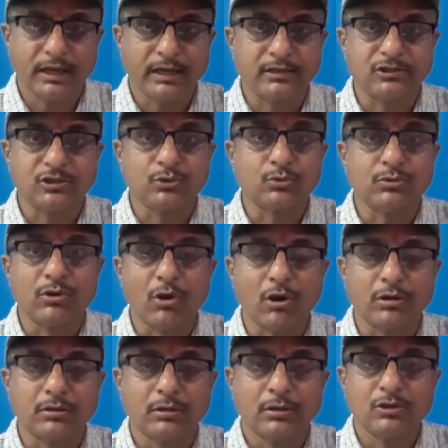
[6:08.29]
and she could
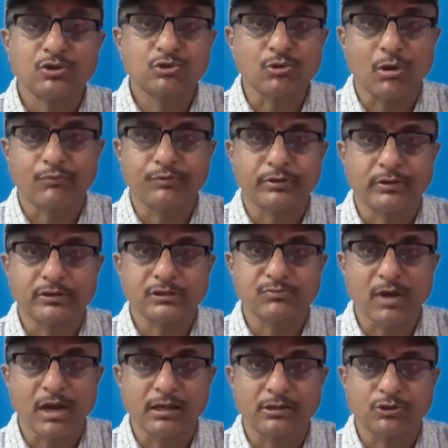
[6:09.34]
not stop her
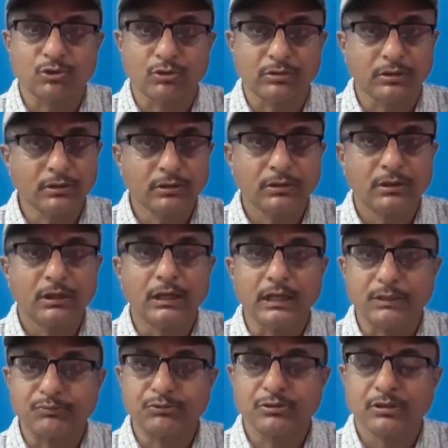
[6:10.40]
smiles on her
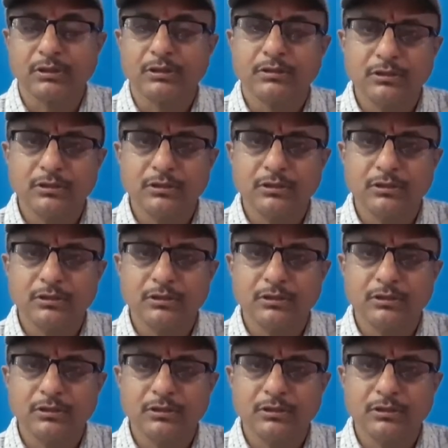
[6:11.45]
lips.